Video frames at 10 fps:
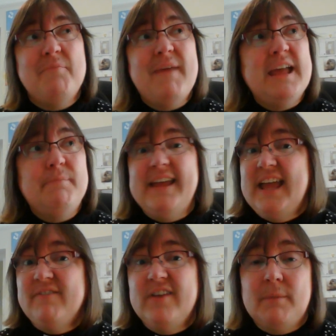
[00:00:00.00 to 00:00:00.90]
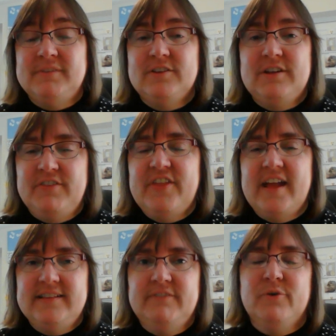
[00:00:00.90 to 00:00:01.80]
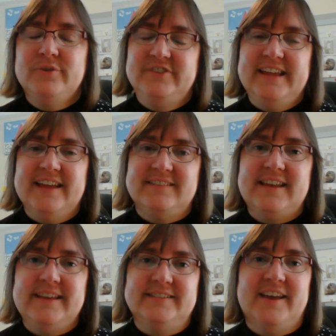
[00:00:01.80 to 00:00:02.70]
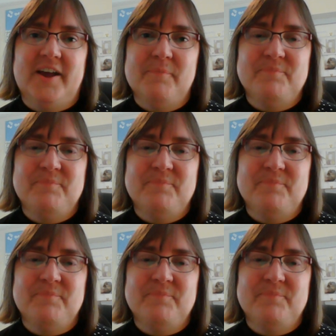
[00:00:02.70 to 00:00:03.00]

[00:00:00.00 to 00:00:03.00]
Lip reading: maybe even up to sort of 30, 40 years later.